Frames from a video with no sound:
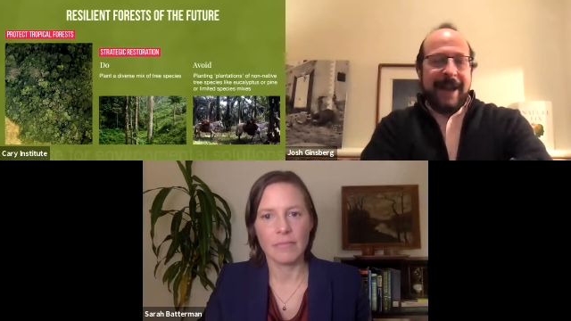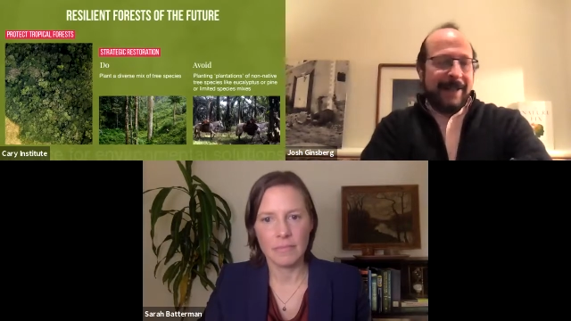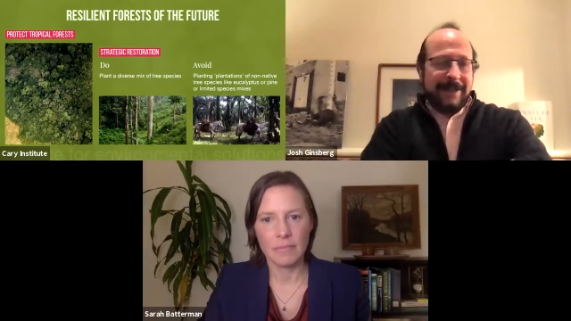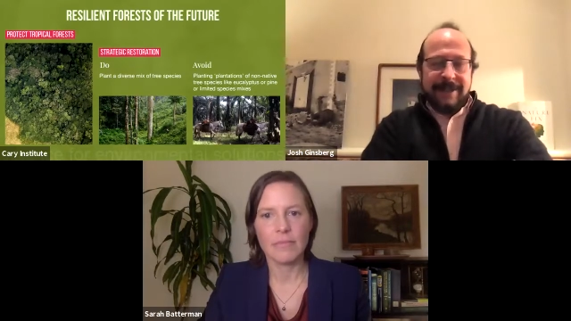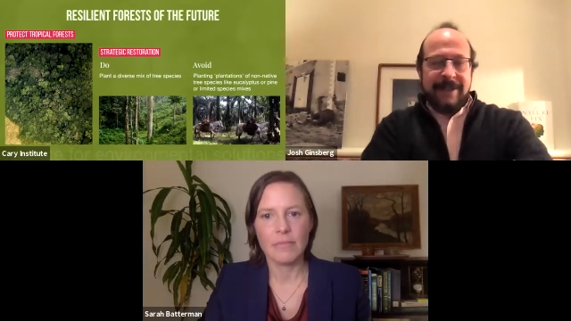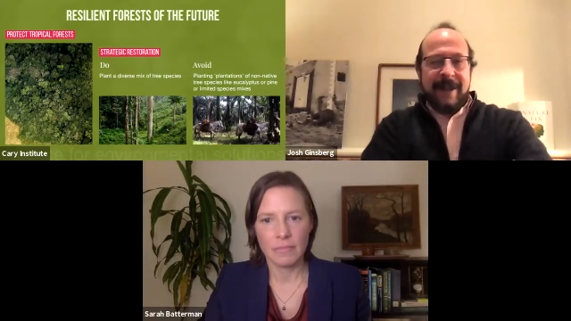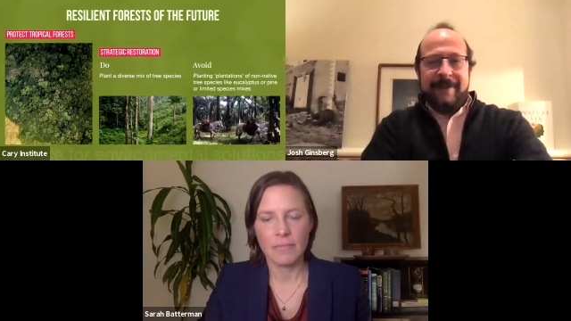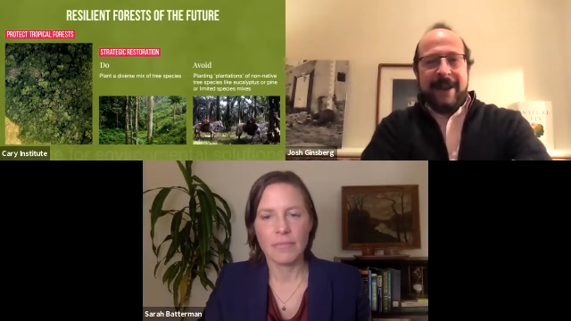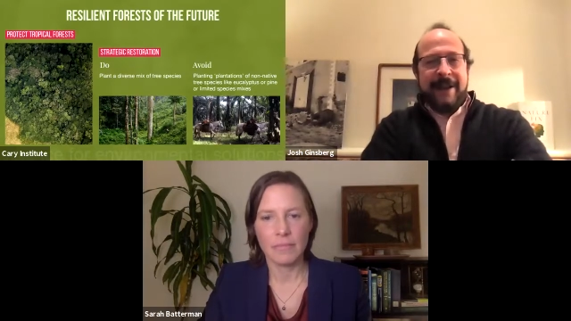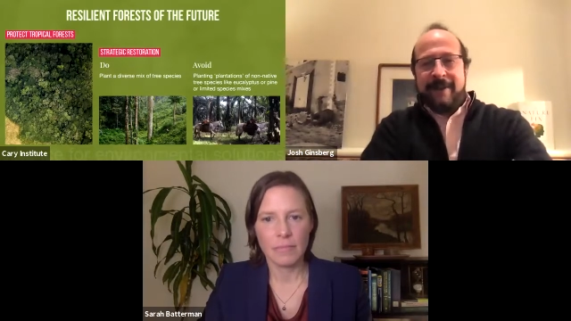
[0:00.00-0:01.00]
Speaker 1: and it doesn't
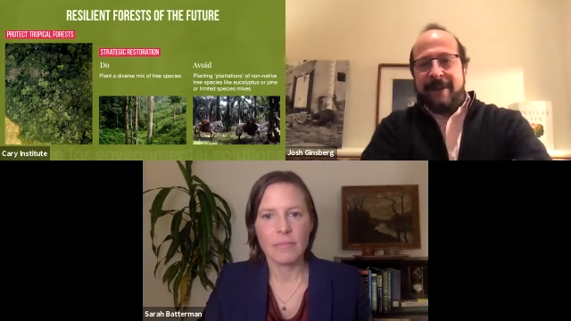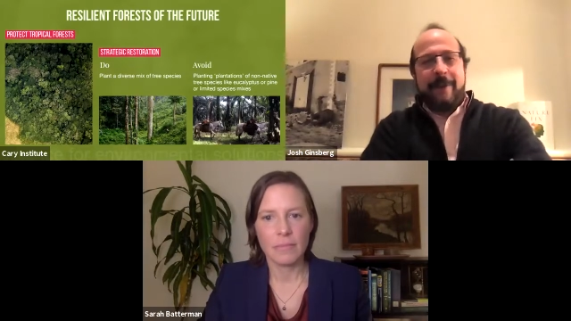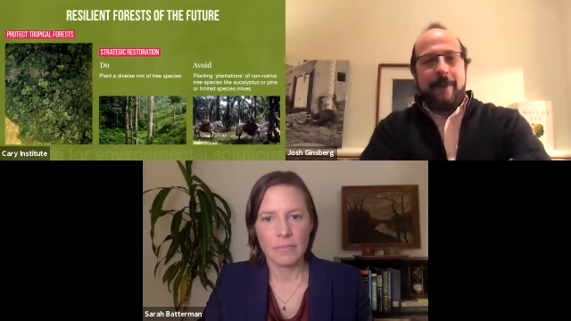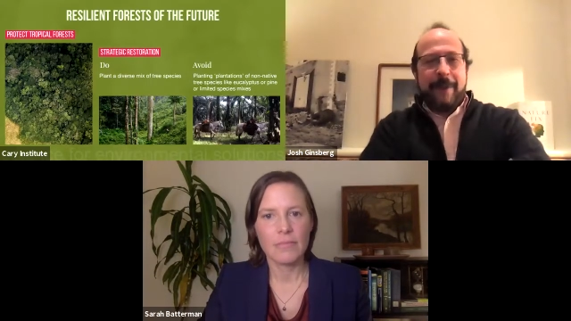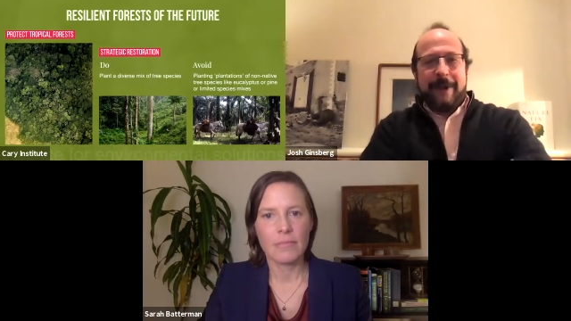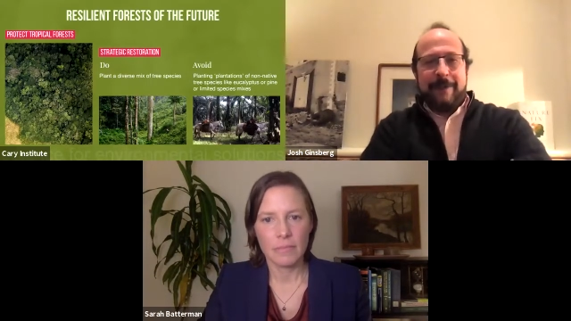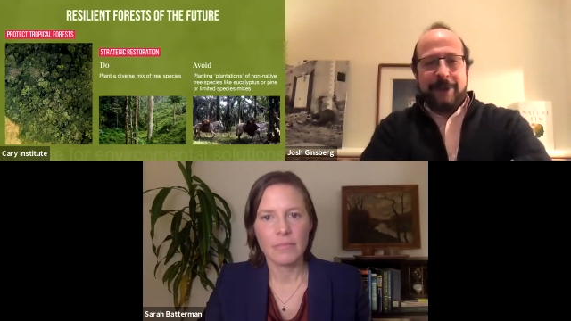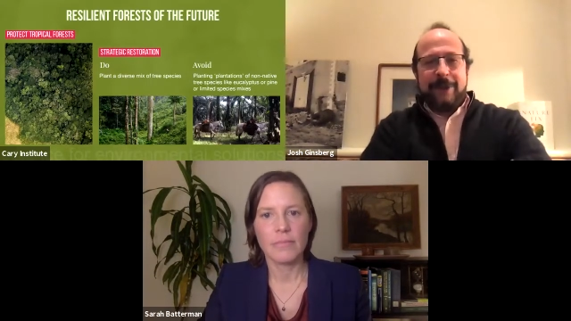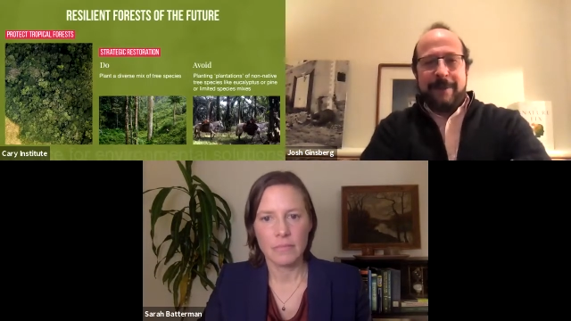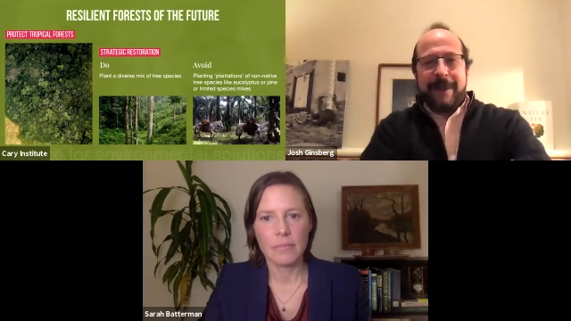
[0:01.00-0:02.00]
have any of the other
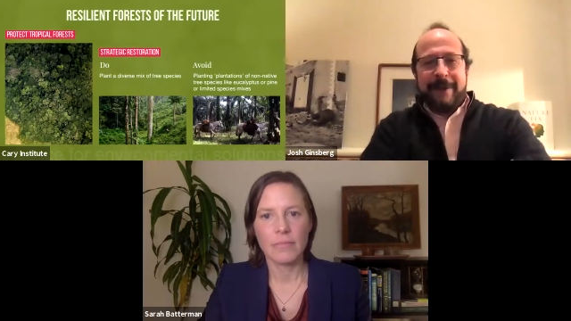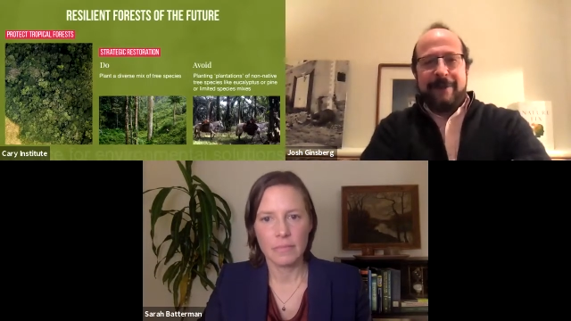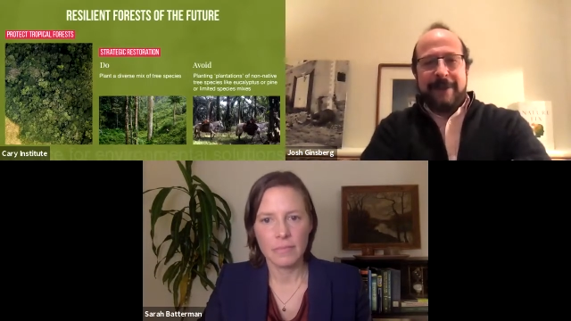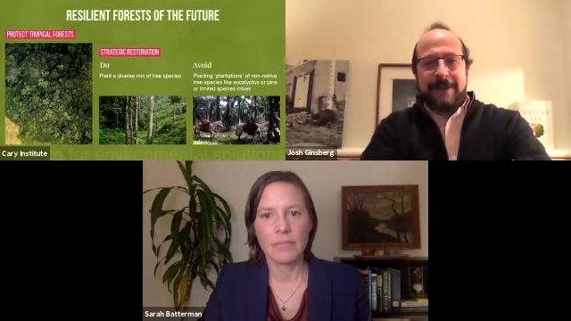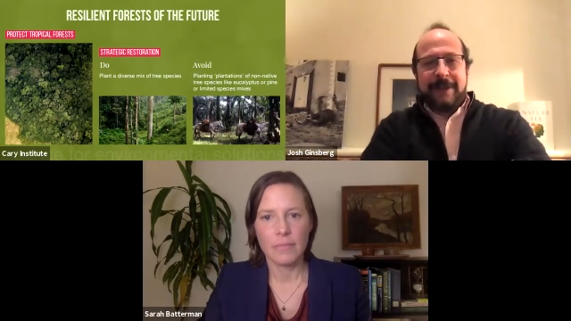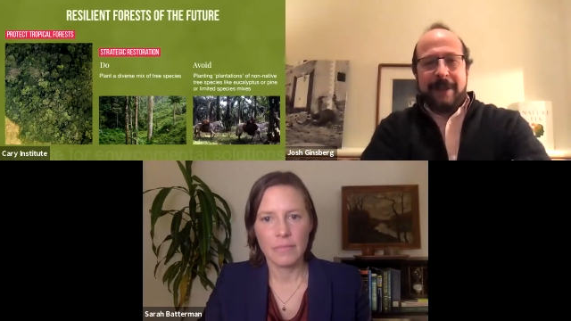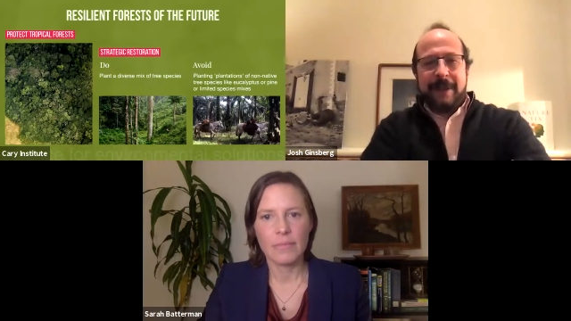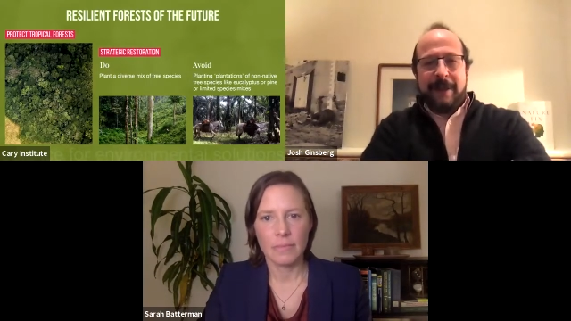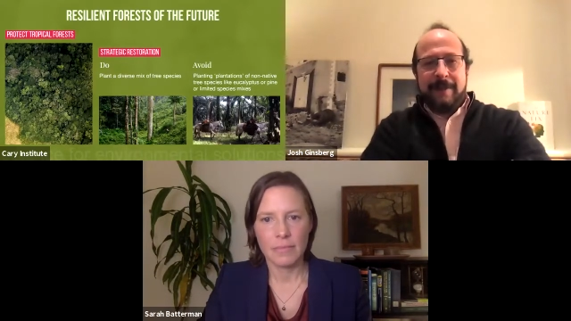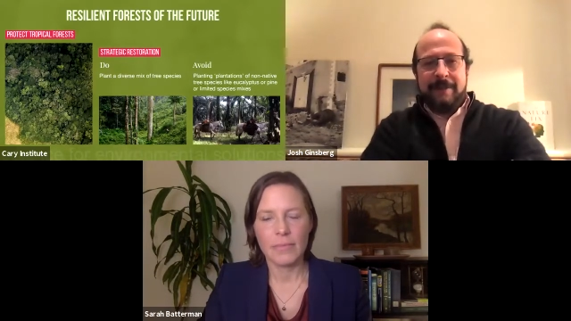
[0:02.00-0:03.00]
biodiversity benefits.
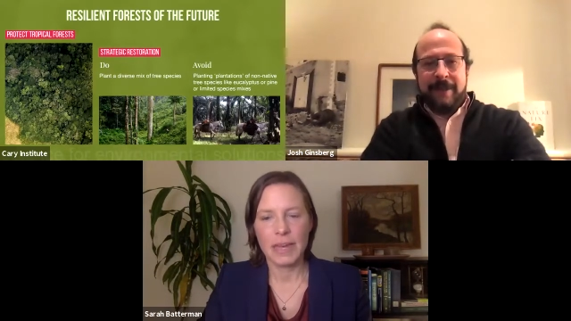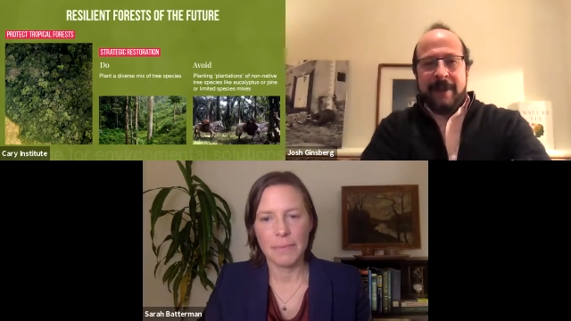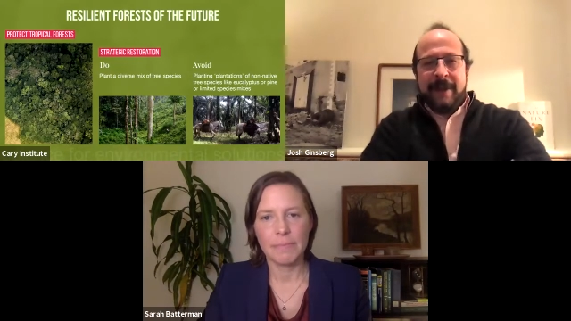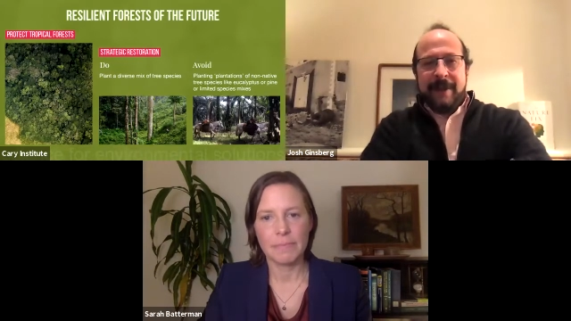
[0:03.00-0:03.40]
Um,